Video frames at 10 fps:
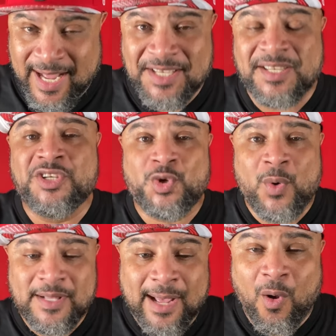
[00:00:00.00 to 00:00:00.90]
I just
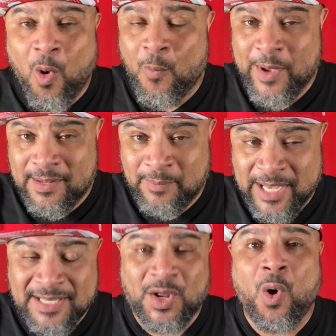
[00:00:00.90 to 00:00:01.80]
enjoyed that whole bit
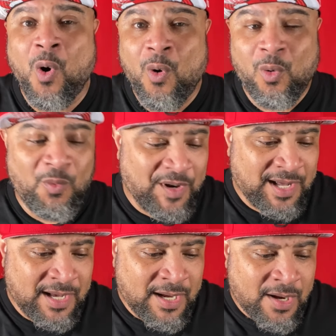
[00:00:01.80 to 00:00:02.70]
being his own